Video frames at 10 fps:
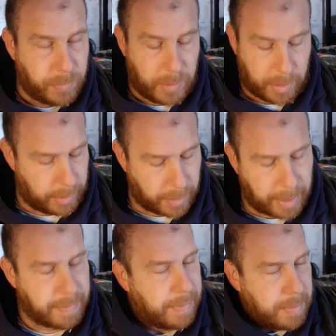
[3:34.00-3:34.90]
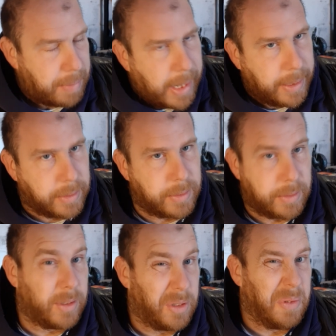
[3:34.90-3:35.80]
I don't have nothing planned
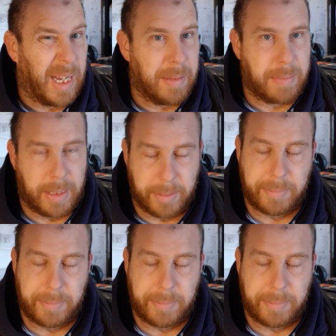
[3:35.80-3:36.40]
to do that, but